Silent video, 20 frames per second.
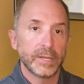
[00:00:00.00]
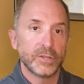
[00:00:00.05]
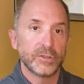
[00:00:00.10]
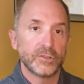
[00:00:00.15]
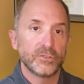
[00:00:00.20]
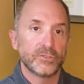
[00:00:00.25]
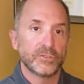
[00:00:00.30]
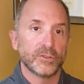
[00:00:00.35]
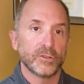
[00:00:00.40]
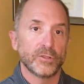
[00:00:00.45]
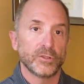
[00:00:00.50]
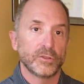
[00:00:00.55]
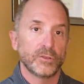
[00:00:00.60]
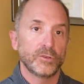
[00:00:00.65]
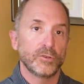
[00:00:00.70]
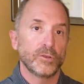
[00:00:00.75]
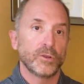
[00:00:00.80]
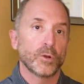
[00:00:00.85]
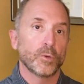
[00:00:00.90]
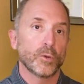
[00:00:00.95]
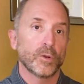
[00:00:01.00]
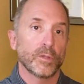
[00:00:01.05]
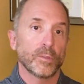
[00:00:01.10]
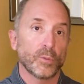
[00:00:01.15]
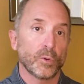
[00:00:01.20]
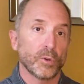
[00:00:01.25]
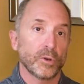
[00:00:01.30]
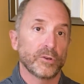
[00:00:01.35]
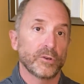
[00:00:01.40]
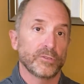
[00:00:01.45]
so that you know where the
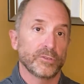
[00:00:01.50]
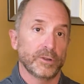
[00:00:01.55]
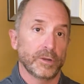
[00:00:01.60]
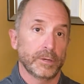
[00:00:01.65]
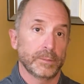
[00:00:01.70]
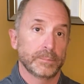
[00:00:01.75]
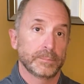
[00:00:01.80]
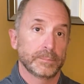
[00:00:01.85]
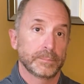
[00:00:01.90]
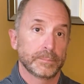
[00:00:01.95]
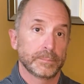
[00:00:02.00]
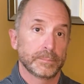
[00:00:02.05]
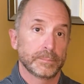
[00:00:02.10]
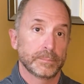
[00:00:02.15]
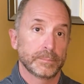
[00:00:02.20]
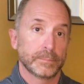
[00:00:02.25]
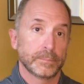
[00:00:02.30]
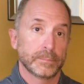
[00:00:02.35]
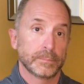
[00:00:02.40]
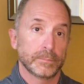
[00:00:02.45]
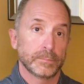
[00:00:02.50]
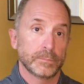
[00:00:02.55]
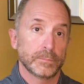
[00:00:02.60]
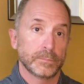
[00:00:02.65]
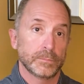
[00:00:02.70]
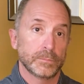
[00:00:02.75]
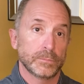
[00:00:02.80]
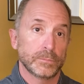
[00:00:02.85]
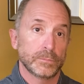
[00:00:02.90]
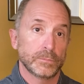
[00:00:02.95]
borders are.
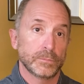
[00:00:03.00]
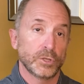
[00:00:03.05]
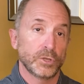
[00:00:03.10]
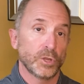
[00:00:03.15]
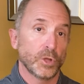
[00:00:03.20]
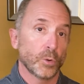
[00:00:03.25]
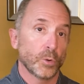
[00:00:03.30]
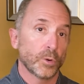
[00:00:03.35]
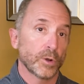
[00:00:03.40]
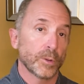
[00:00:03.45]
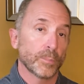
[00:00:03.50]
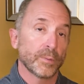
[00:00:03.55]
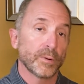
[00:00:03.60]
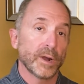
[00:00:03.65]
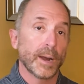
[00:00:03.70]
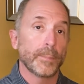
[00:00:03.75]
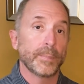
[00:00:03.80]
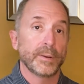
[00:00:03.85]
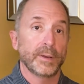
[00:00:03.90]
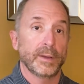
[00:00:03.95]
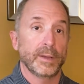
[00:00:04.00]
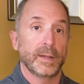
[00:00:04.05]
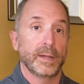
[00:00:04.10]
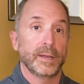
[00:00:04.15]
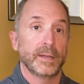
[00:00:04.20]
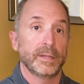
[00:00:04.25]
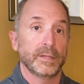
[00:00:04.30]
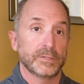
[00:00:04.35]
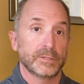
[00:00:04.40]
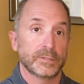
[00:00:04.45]
You know where your property
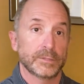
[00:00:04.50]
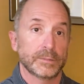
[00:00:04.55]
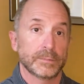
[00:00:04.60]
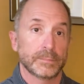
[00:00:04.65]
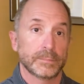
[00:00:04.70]
line is.